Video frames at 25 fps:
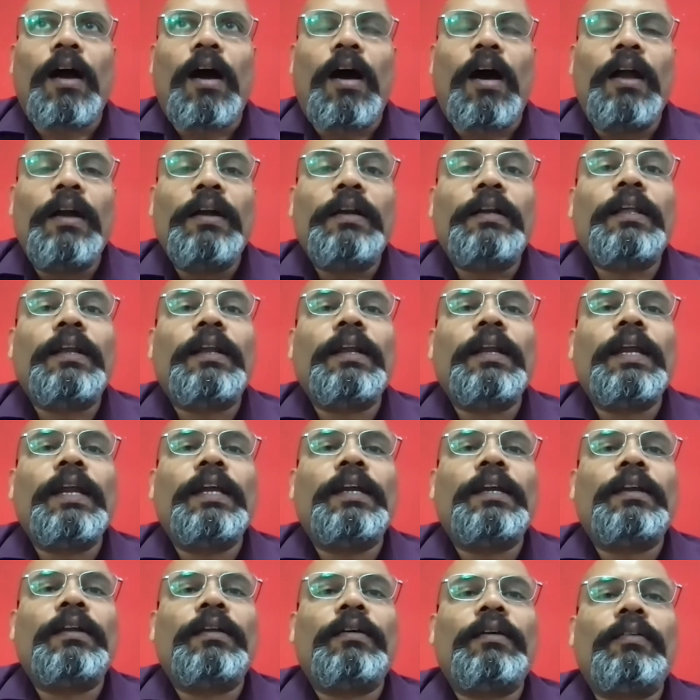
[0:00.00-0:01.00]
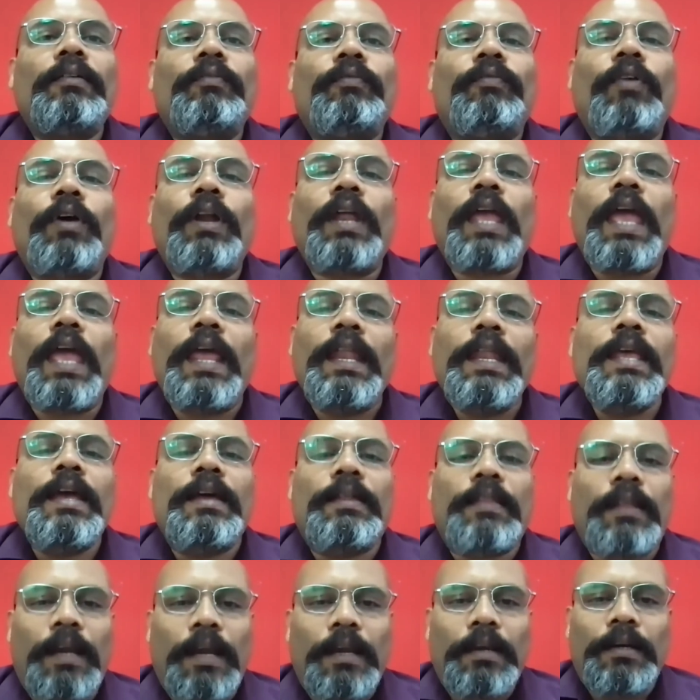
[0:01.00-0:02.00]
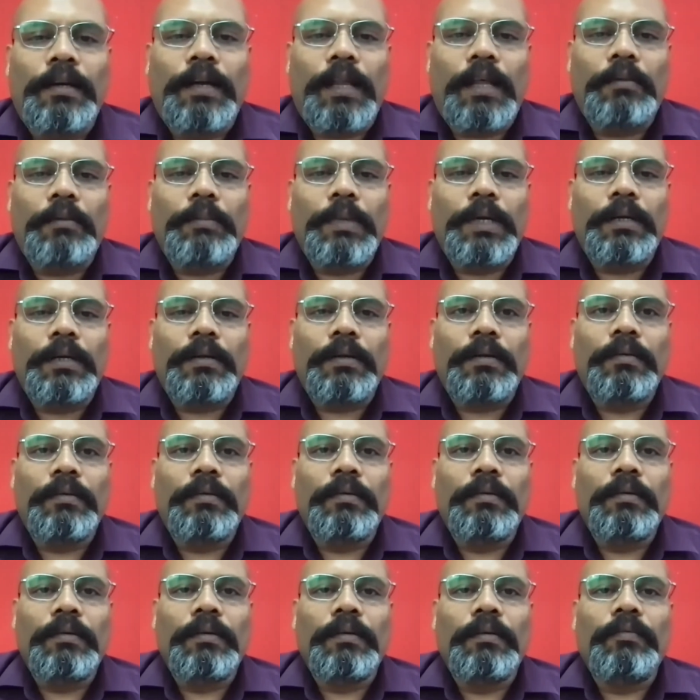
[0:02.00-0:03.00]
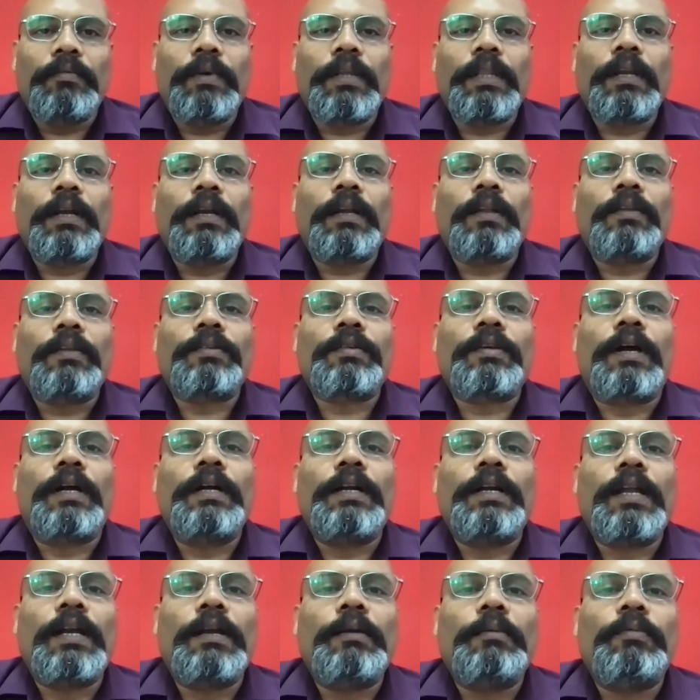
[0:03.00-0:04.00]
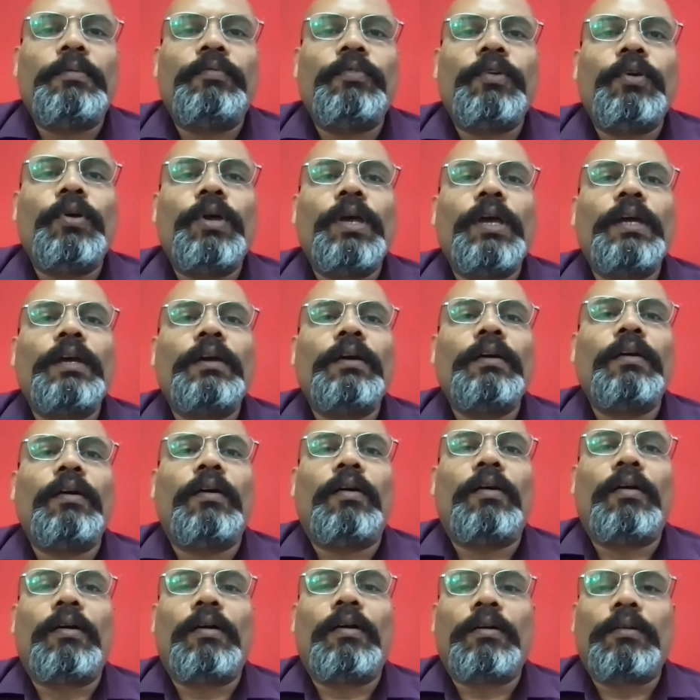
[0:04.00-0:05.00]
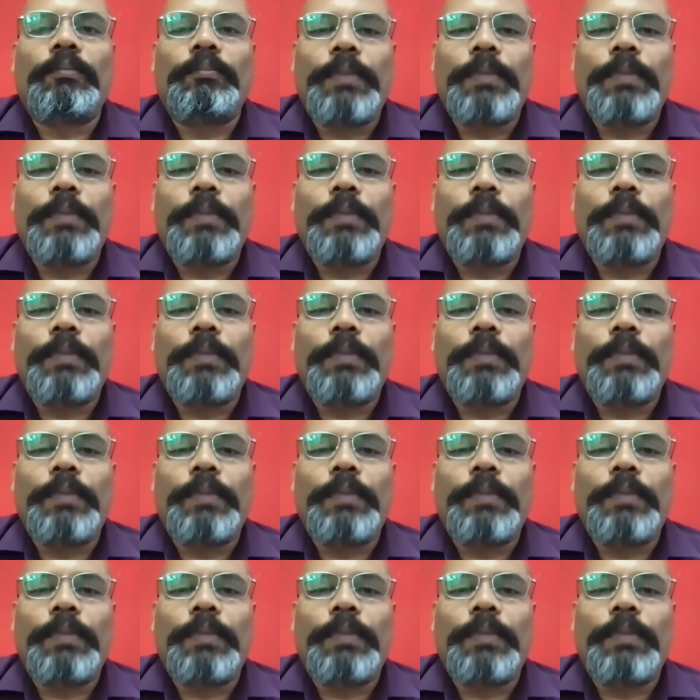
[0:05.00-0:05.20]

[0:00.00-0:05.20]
alternate for any other entertainment, whether it is content viewing or